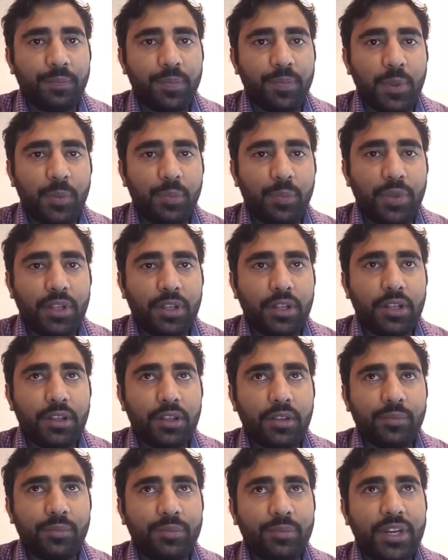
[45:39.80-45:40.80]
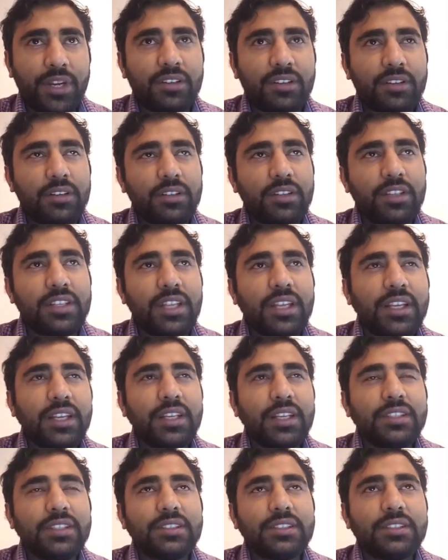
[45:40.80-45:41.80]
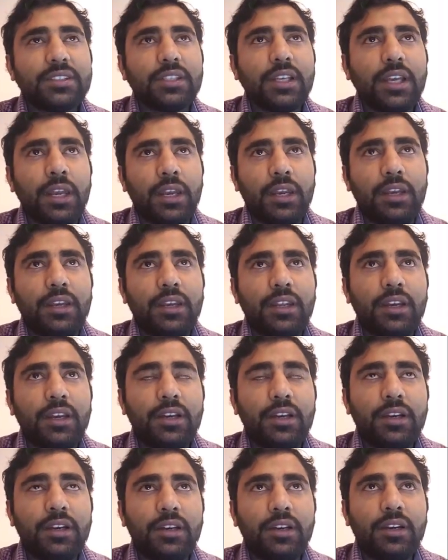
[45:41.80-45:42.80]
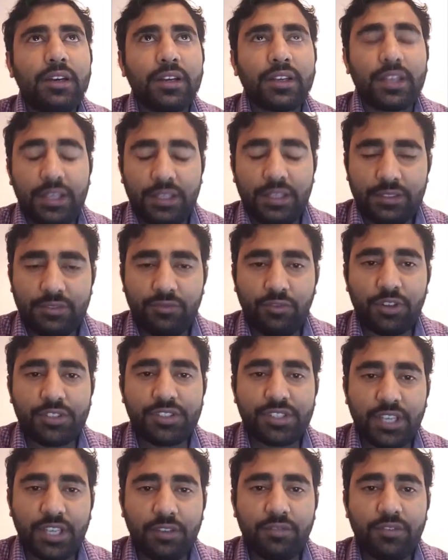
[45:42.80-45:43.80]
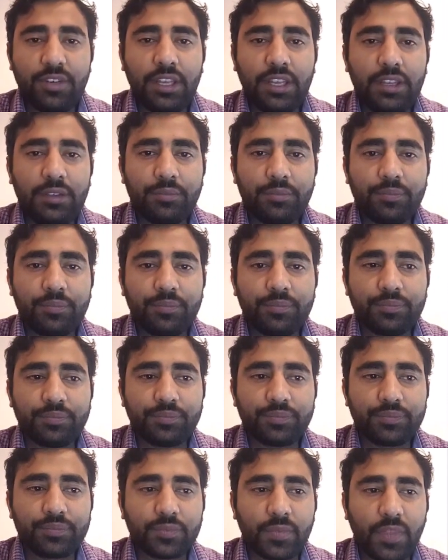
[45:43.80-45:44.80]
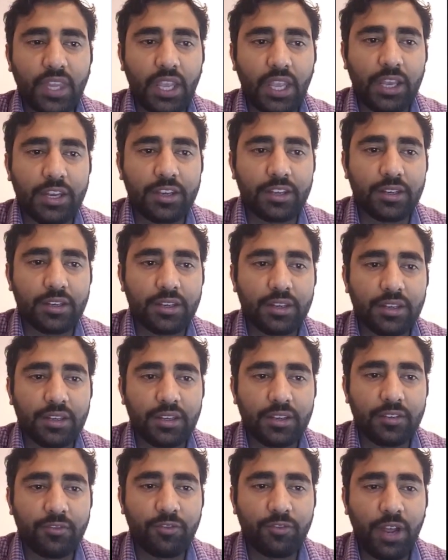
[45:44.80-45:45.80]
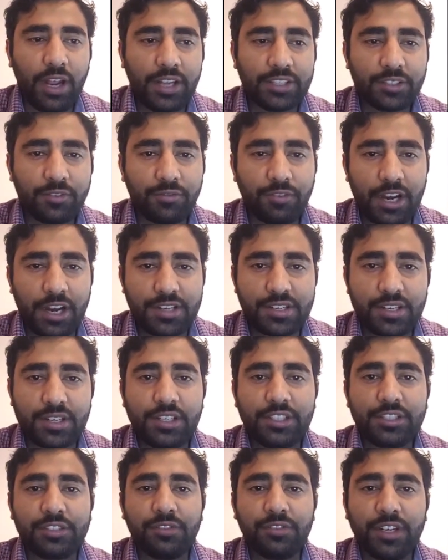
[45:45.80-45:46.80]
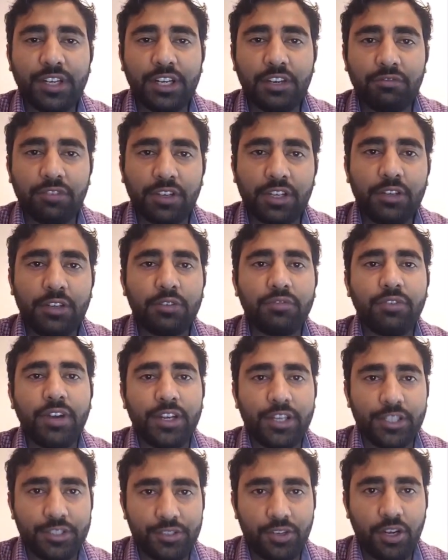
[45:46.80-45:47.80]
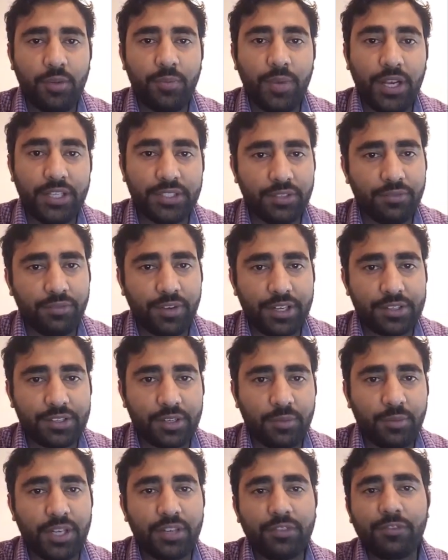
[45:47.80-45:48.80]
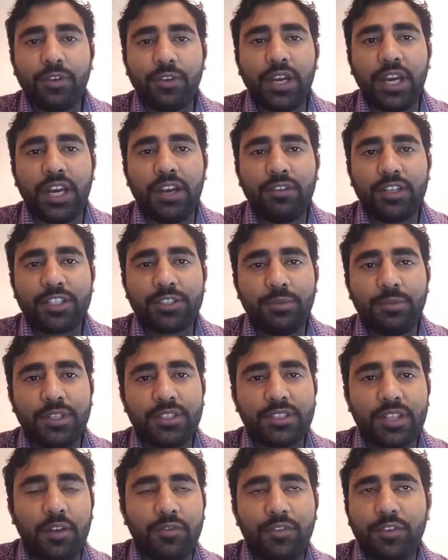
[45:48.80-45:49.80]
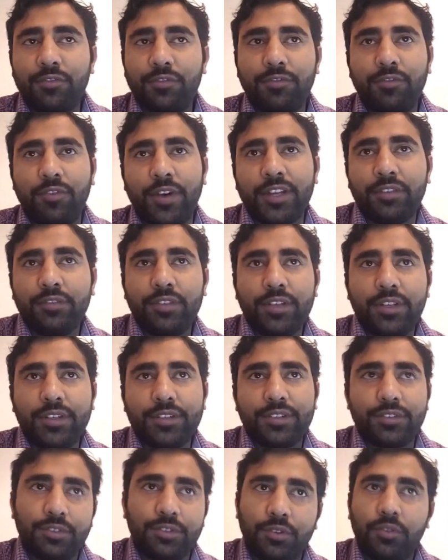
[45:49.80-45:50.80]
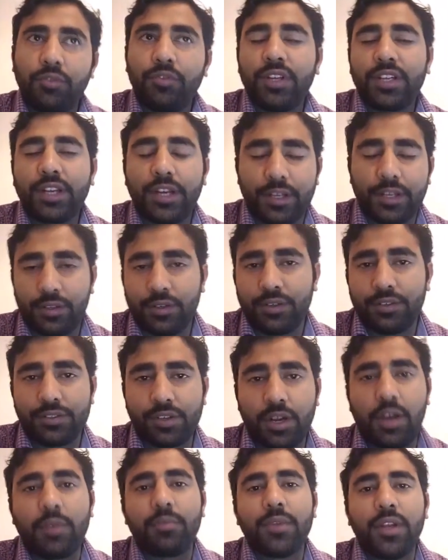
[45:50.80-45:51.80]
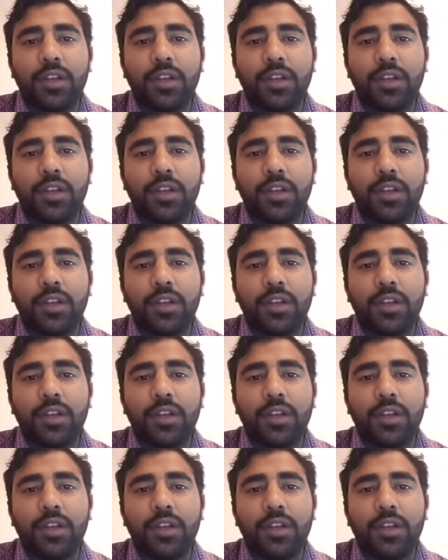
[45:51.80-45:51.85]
people, but the thing is in India again for CFD, it, as a fresher it's very difficult to find a job as a fresher. But if you have experience after five years, you will get a good job.